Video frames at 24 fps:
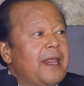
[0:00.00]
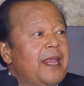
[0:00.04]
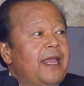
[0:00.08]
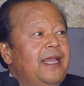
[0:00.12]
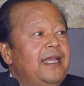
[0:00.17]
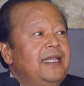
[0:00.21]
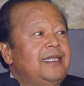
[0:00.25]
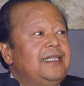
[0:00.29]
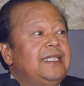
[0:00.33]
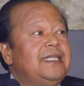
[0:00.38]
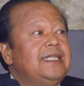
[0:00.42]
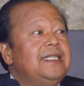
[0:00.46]

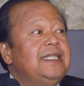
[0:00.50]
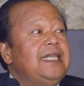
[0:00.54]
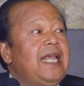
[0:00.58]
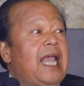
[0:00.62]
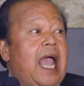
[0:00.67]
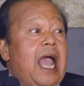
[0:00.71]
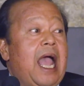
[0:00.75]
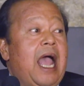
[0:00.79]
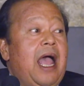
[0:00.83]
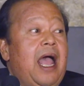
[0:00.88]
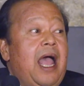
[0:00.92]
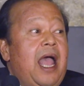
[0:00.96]
He says,
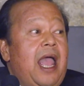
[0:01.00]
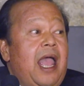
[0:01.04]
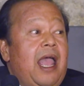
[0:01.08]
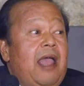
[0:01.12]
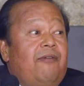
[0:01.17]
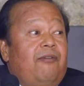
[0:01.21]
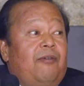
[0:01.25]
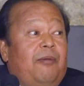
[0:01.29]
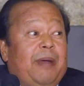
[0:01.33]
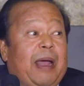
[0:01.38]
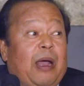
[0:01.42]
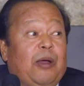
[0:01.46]
yeah, I
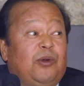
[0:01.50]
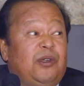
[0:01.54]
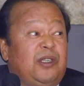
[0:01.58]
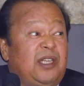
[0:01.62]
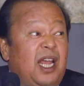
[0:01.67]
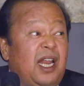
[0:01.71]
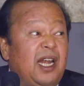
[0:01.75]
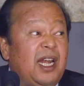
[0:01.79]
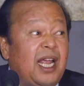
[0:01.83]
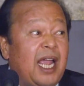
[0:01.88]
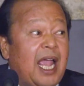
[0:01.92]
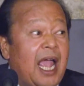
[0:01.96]
have about
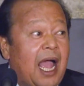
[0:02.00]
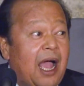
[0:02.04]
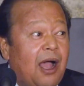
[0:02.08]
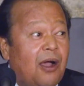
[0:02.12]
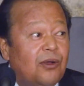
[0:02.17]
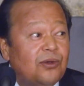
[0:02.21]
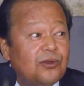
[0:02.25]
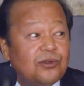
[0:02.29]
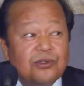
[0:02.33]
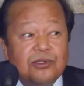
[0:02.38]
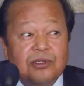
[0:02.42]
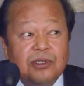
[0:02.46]
10
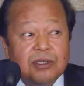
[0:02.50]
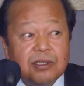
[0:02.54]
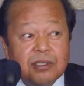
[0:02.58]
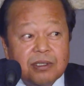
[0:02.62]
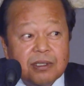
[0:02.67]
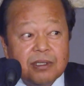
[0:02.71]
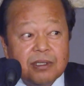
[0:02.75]
cows.